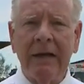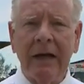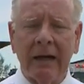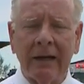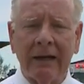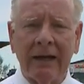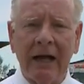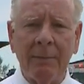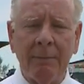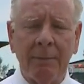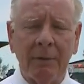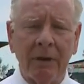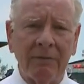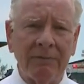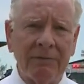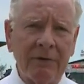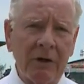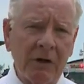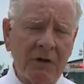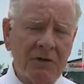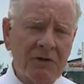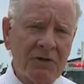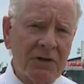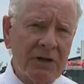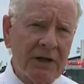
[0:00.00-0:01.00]
A couple of
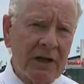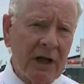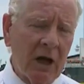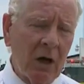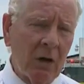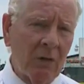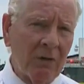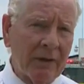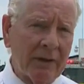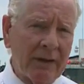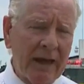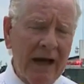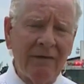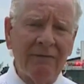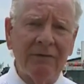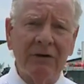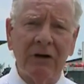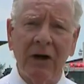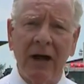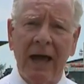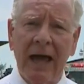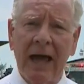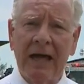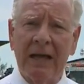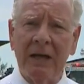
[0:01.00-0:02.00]
years ago, the
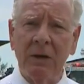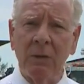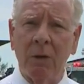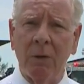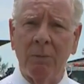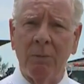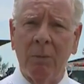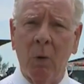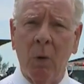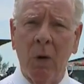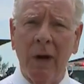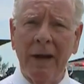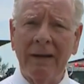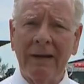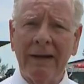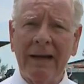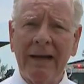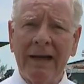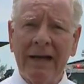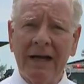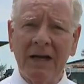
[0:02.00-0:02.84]
governor had to appoint